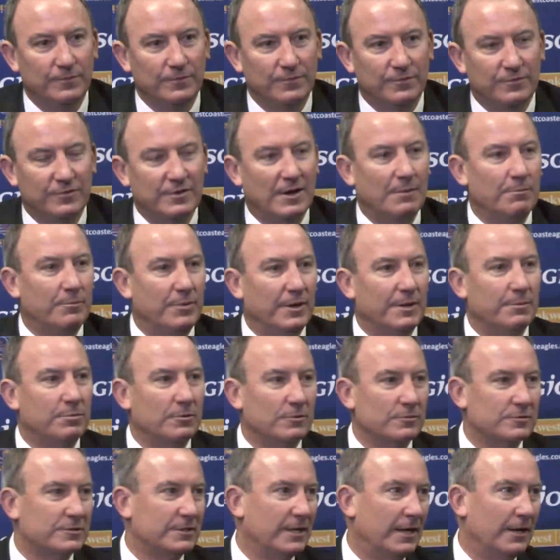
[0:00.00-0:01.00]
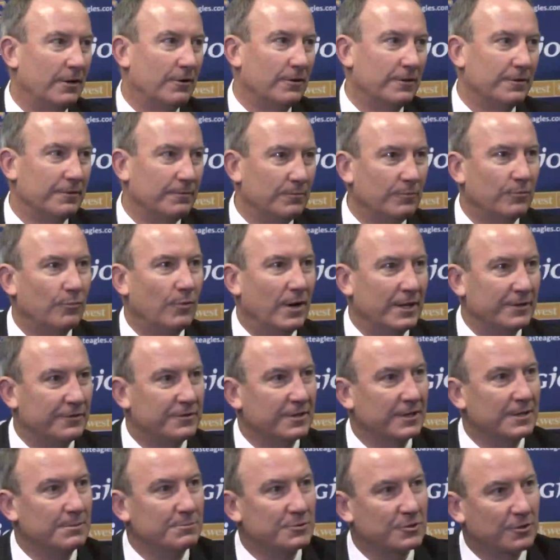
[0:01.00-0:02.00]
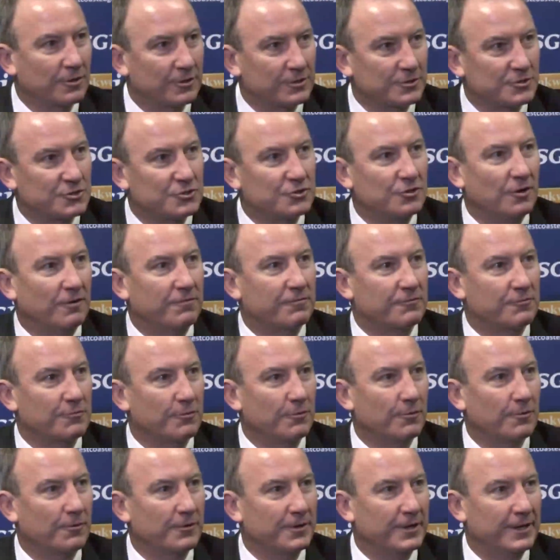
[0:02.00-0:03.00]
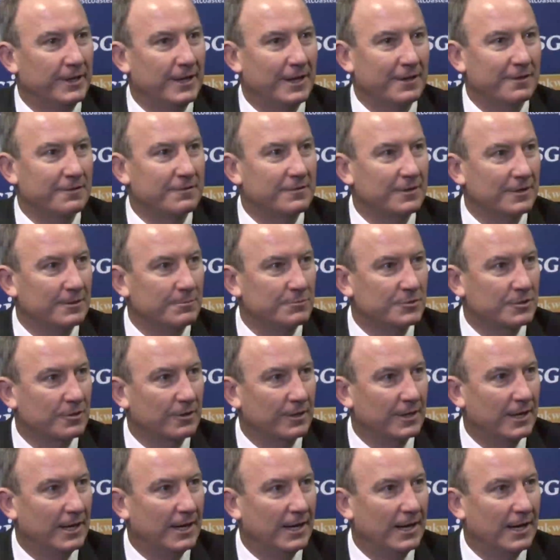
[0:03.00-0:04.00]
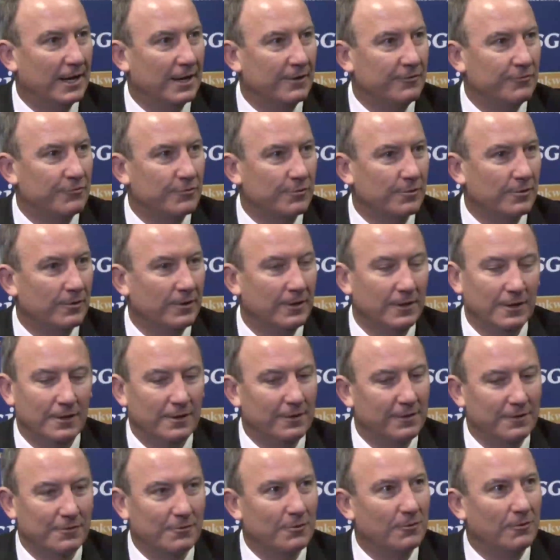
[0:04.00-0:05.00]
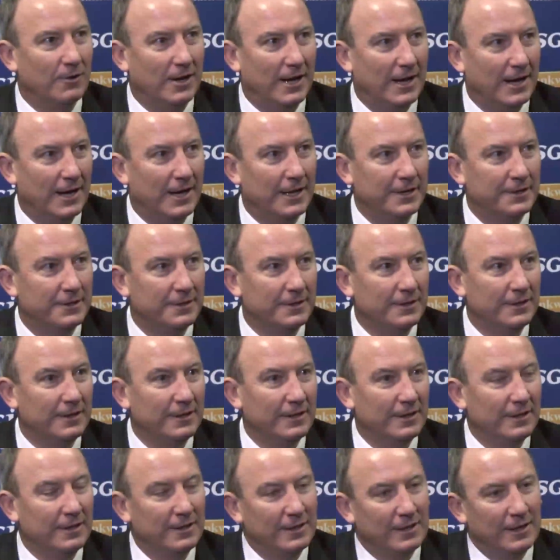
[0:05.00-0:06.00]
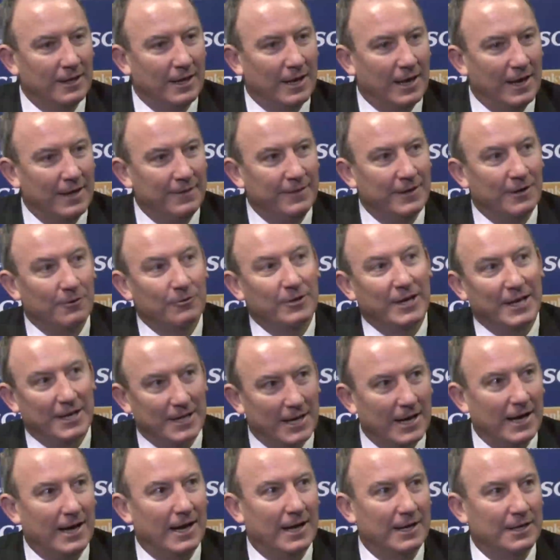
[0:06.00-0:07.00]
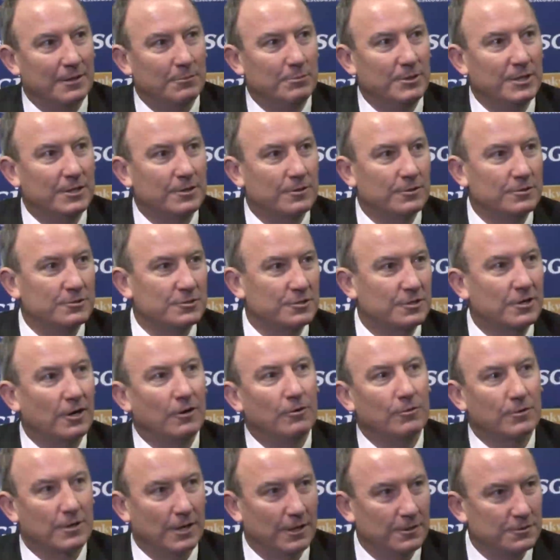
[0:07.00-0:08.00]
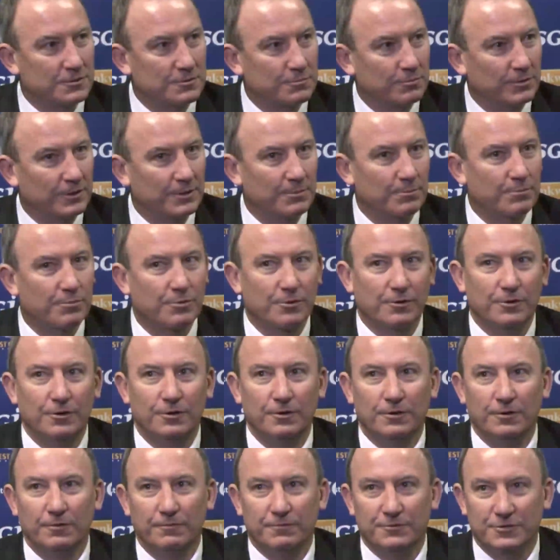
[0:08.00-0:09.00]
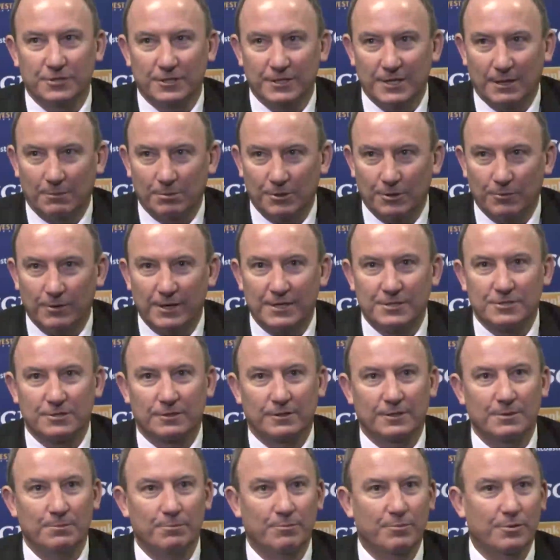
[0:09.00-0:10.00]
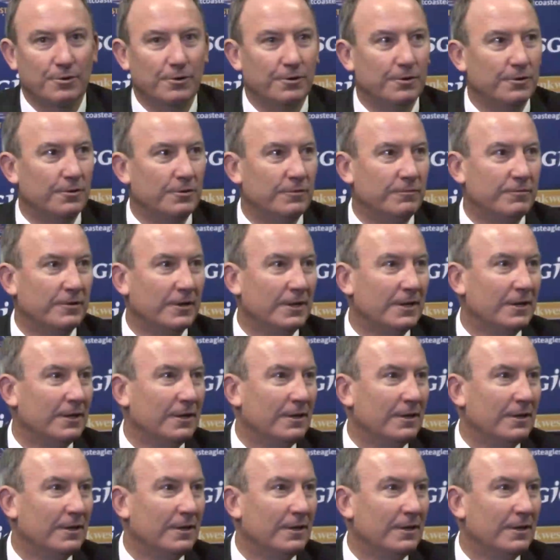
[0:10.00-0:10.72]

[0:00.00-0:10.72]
some people will say, oh, one team's got a soft draw and another team's got a hard draw. They're all hard. And they'll get harder because Gold Coast will improve, GWS will improve.